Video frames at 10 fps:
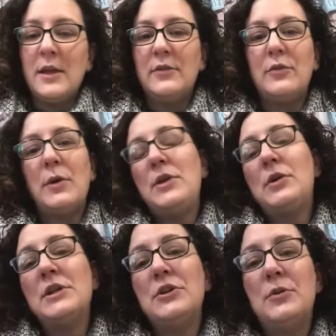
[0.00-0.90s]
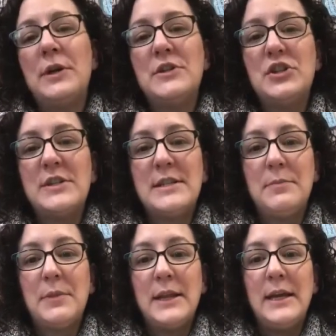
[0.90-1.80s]
So what you can do is just
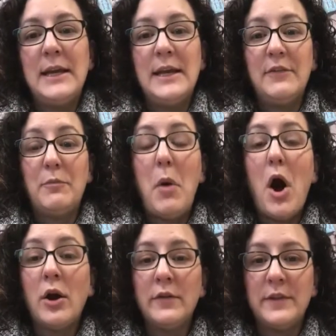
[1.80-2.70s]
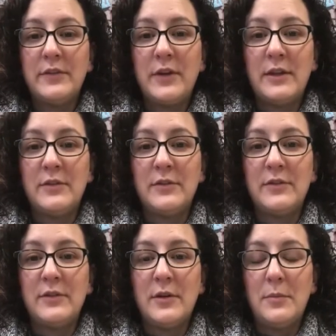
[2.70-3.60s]
simply give part of the sentence,